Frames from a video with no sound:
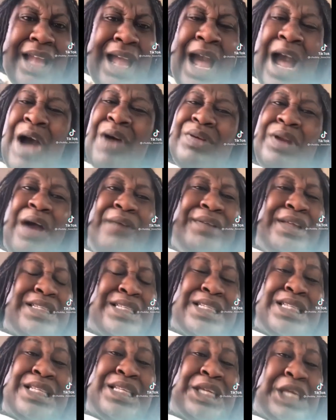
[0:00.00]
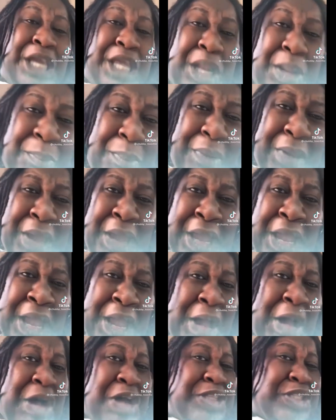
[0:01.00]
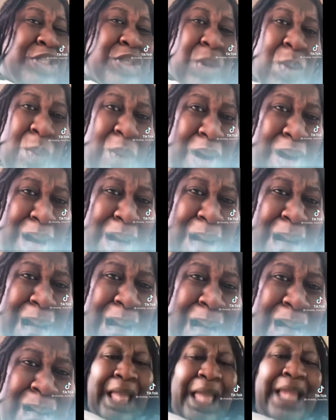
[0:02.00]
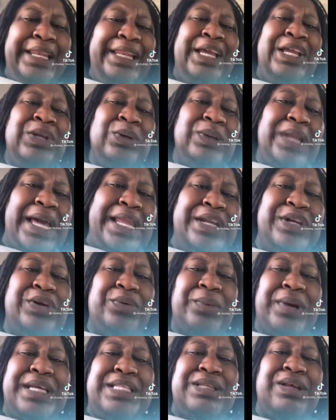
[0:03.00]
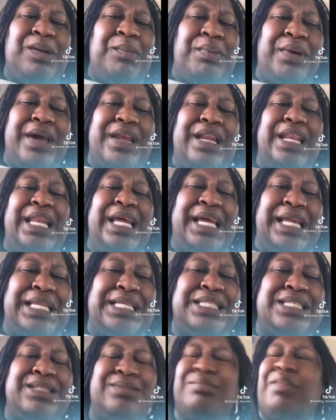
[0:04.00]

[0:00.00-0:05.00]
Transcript: don't know if this is a guinea pig, a squirrel, and then you laid it to rest on a bed of lettuce.